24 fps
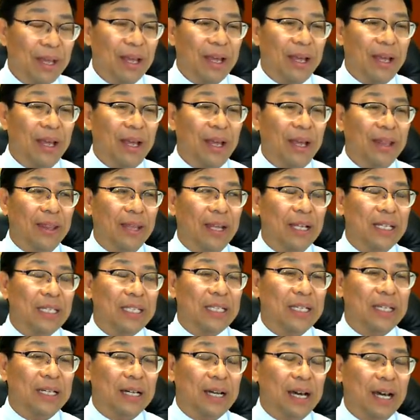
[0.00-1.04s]
and then
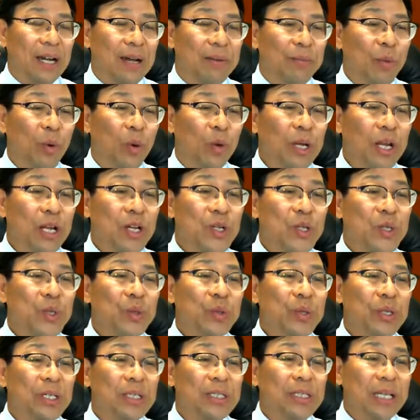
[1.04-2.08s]
so got a more than 2
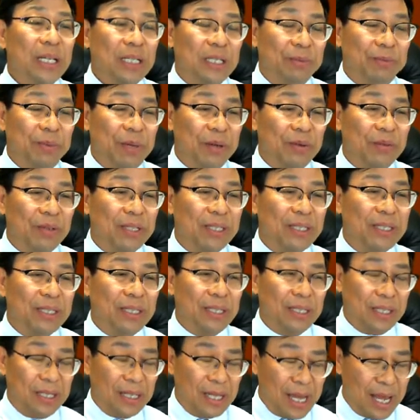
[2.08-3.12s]
years experience
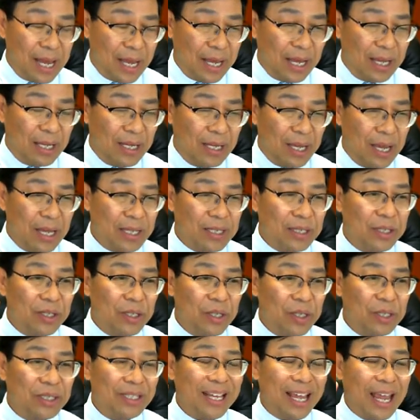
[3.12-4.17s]
like as a
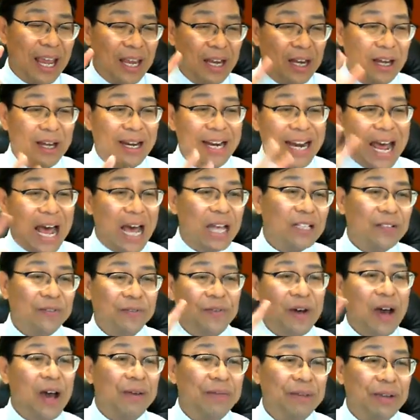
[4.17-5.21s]
nurse in last
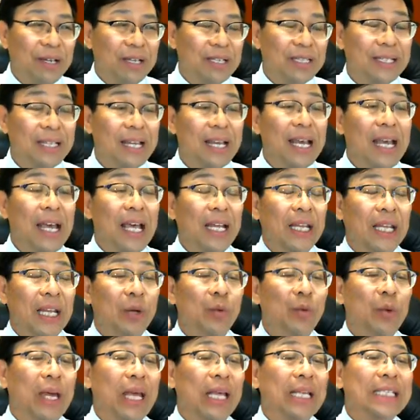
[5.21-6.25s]
5 years, then
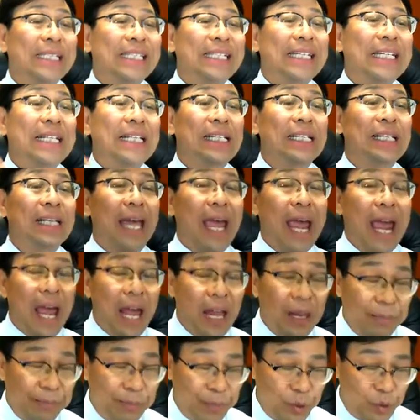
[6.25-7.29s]
we can still
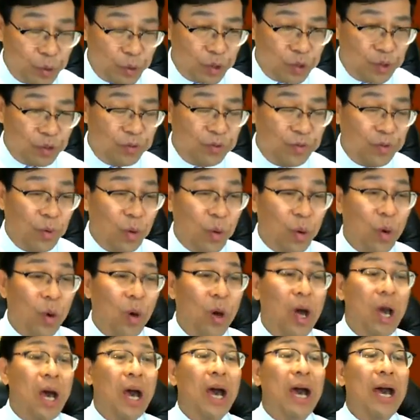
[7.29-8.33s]
help you to for
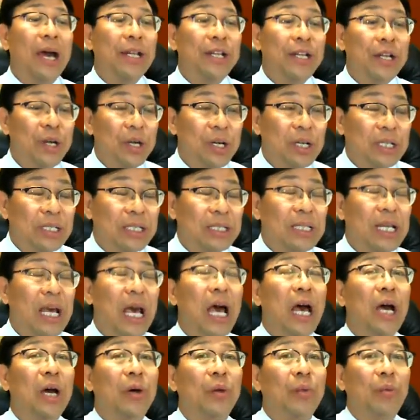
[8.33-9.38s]
nurse
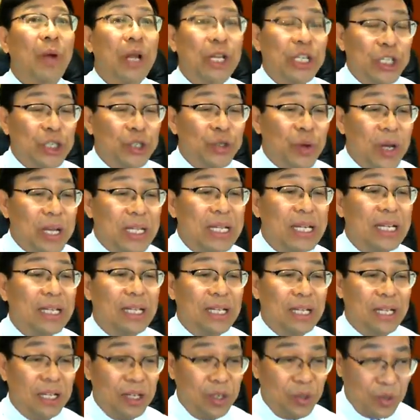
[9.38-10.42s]
registration
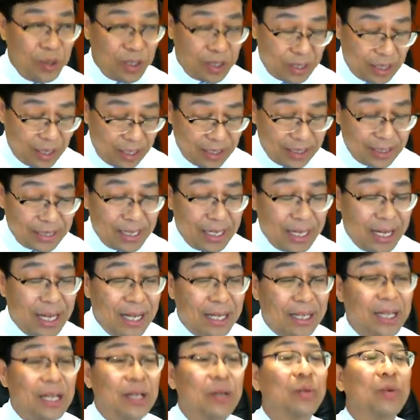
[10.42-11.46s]
here in New Zealand.
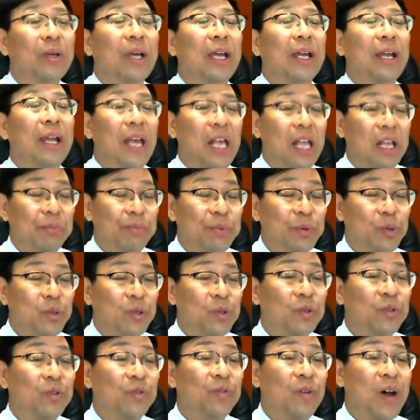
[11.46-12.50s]
Then we can help you
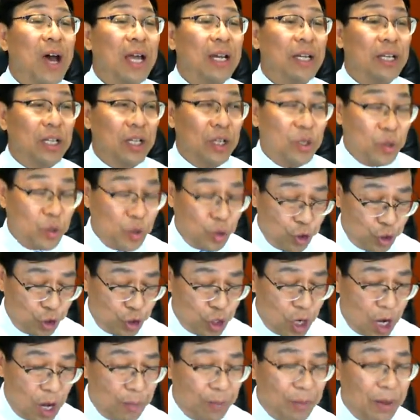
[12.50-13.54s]
to find a good
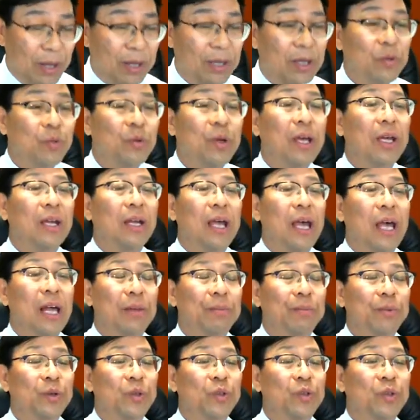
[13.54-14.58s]
job, and then we can
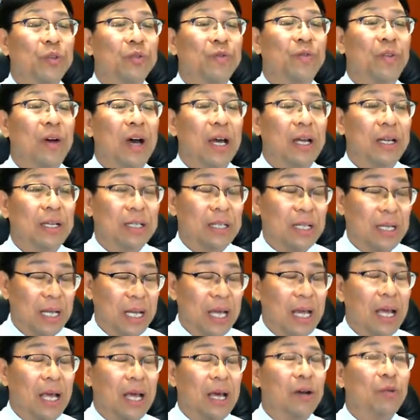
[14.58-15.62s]
help you to find
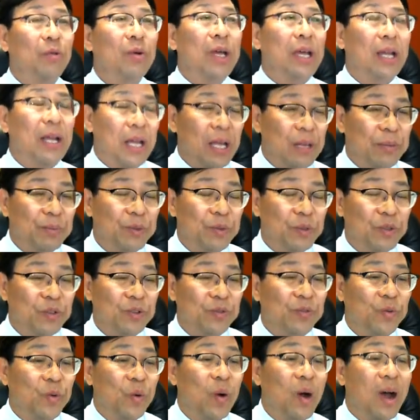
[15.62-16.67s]

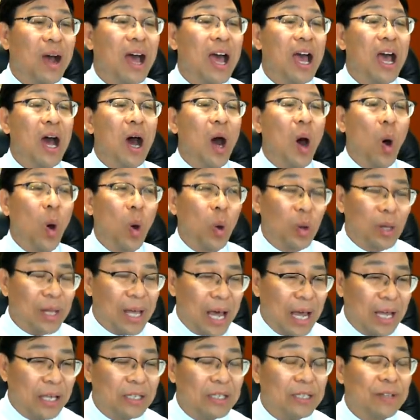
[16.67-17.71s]
for all
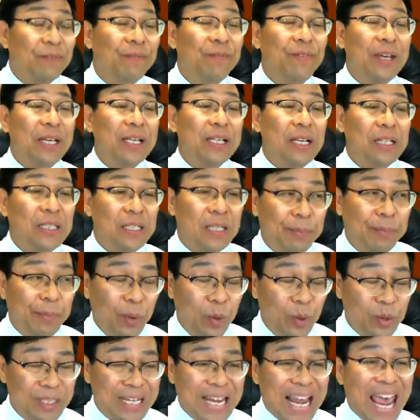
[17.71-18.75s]
kinds of visa
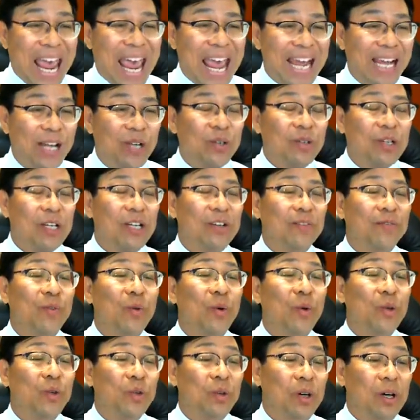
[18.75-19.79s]
support, including
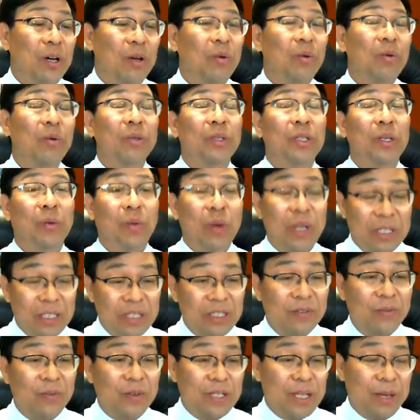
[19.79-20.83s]
for your the
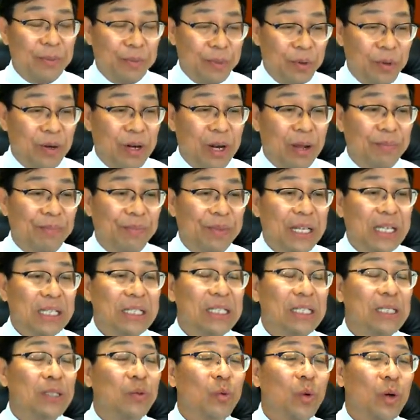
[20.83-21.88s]
residence visa program. This
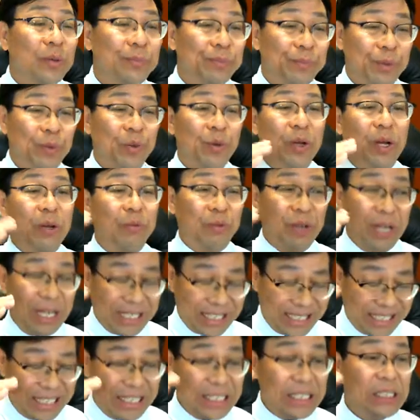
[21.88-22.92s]
is one program we are
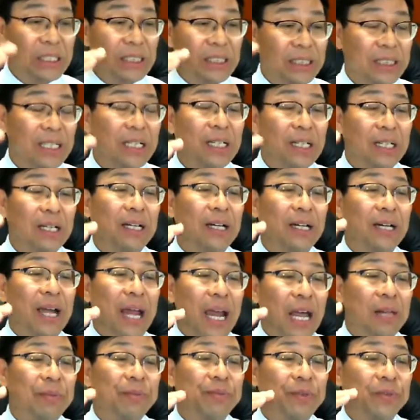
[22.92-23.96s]
still
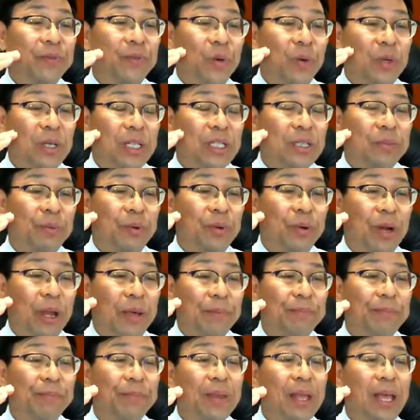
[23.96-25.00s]
help you for this
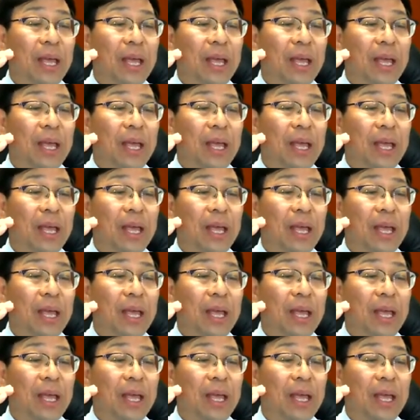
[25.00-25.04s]
program.